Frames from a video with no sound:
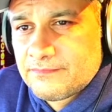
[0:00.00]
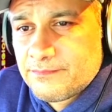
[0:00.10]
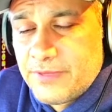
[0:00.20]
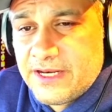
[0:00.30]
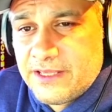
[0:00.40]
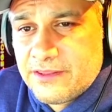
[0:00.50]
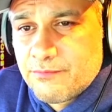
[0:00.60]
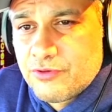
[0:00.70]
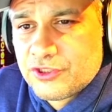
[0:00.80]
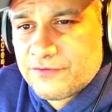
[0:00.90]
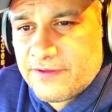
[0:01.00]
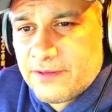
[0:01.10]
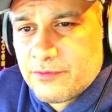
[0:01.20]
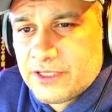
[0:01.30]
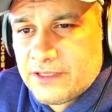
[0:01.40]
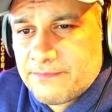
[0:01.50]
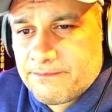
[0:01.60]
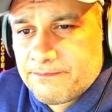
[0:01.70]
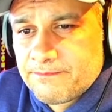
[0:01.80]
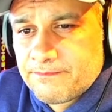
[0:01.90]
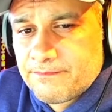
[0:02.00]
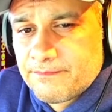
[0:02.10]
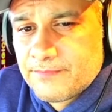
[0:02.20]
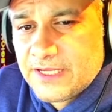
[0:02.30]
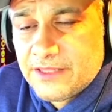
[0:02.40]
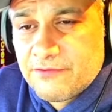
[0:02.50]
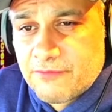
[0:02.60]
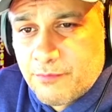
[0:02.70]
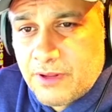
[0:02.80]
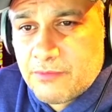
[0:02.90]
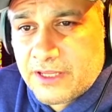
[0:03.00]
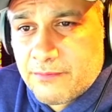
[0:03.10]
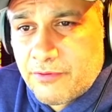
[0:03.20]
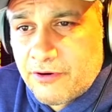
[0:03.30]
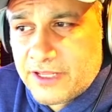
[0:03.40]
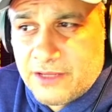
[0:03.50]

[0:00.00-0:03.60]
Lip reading: Beating the Bush family in the Republican Party.